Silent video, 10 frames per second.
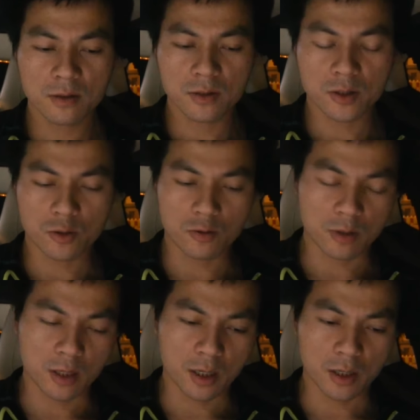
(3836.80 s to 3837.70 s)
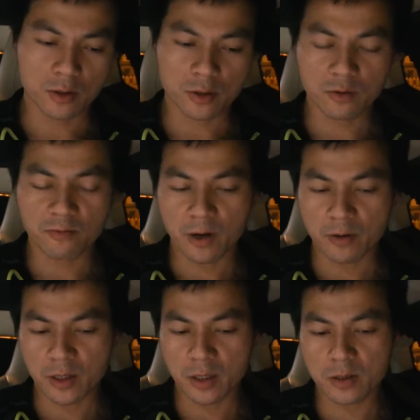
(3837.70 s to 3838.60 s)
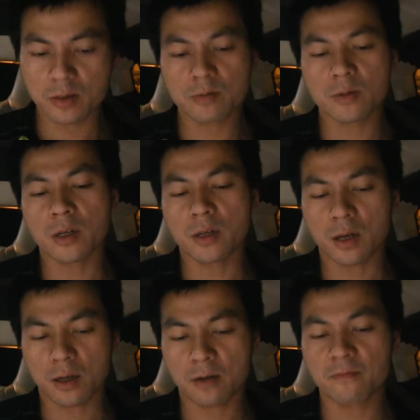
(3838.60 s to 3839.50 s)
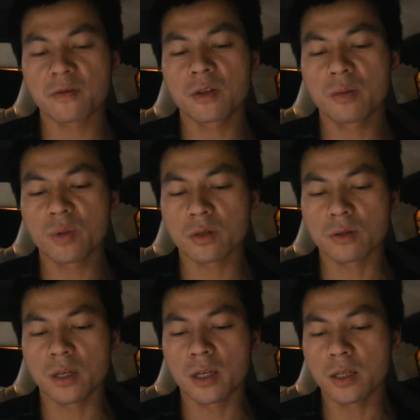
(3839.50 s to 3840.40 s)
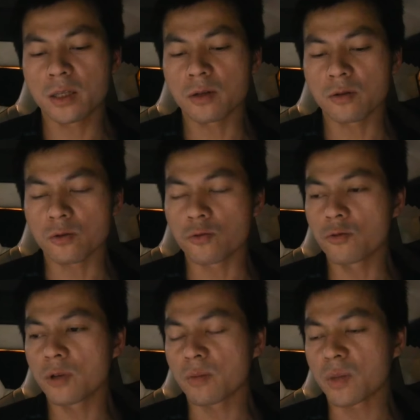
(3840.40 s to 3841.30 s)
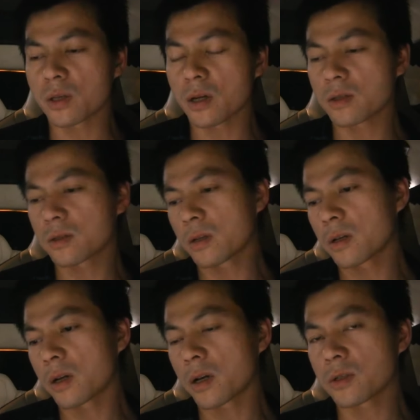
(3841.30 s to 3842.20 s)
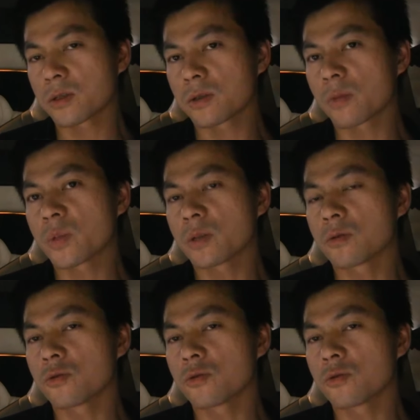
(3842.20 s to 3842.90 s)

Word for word: So, and also the rear seats, they have limited heating or cooling, but that has something to